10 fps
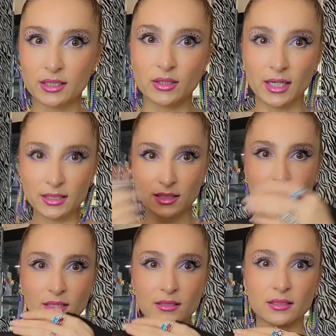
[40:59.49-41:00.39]

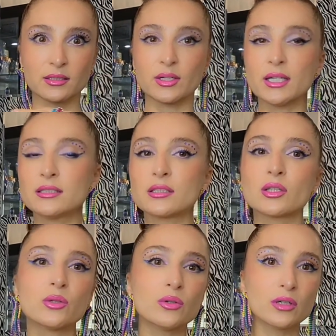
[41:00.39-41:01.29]
crazy
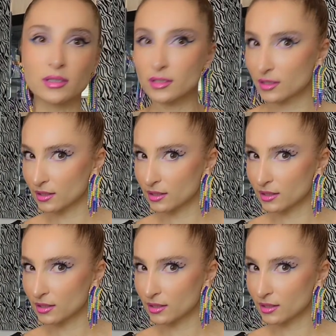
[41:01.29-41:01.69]
look,